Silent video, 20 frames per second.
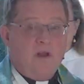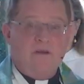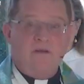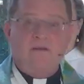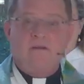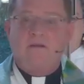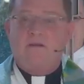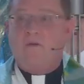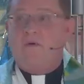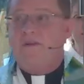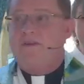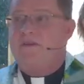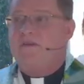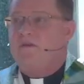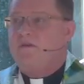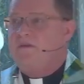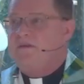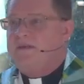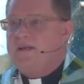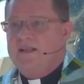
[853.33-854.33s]
the ones who
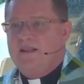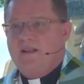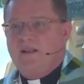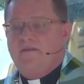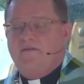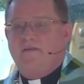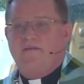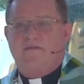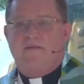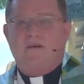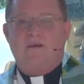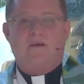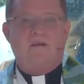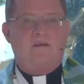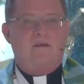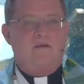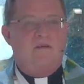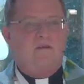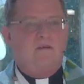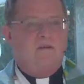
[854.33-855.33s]
didn't live in fear
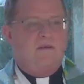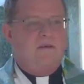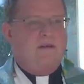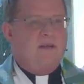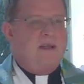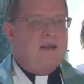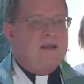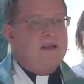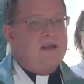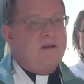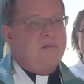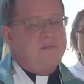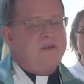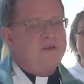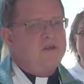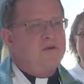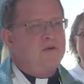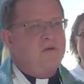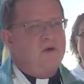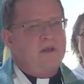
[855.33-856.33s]
ended up in
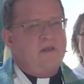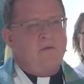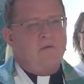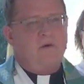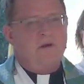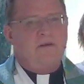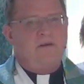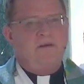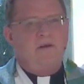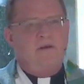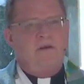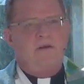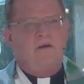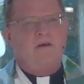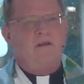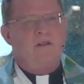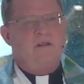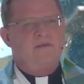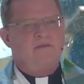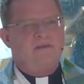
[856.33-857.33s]
joy. The one who
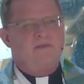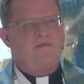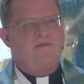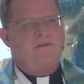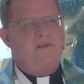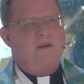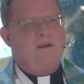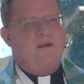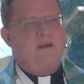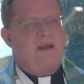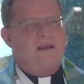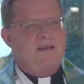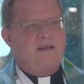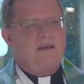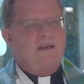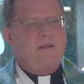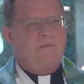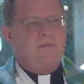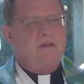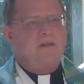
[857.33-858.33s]
lived in fear ended
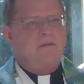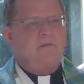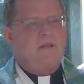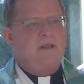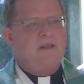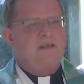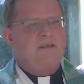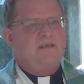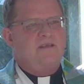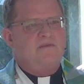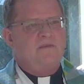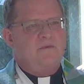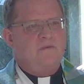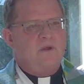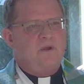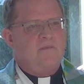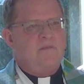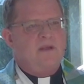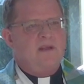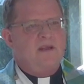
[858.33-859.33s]
up in the place of the
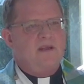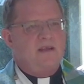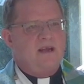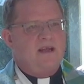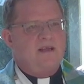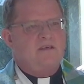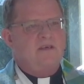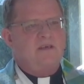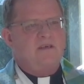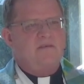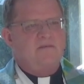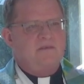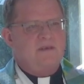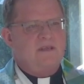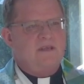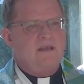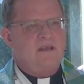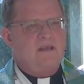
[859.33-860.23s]
weeping and gnashing of teeth.